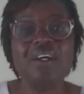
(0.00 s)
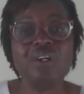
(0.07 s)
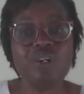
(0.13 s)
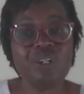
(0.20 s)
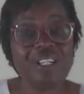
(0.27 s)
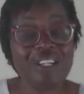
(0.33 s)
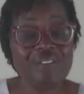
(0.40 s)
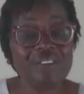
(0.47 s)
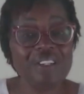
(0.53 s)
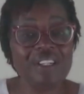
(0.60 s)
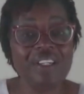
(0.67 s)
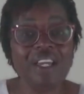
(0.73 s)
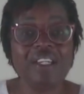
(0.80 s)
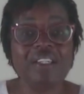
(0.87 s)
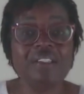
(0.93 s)
Good evening
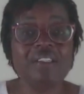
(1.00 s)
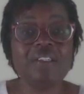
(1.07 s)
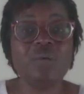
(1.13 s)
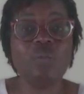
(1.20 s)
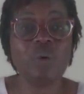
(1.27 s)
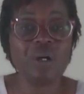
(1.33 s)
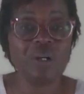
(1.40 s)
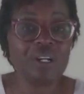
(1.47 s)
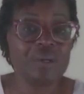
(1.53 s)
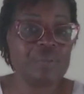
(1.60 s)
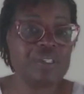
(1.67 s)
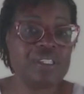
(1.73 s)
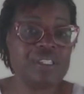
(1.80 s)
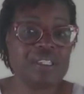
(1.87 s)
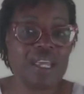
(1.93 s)
and welcome
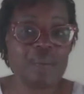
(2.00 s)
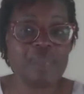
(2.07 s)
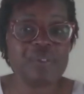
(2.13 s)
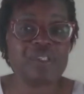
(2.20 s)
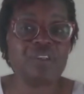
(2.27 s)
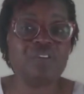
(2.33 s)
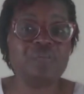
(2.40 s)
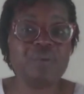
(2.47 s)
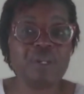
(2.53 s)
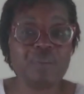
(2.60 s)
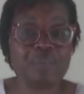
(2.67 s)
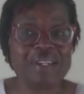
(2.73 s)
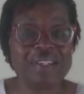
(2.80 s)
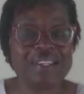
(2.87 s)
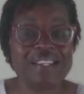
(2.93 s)
to this episode of Men on
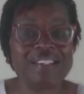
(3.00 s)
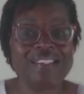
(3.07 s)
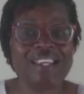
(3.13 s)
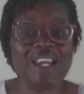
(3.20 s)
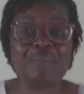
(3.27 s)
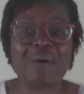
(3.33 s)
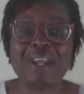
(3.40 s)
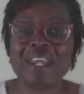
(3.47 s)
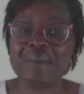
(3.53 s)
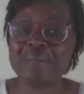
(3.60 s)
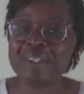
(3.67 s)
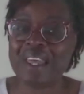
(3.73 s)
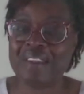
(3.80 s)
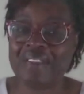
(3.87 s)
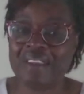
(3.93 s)
Mondays. And my name's
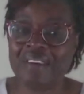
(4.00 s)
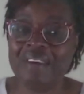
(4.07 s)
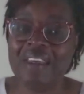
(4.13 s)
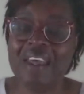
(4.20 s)
Heather.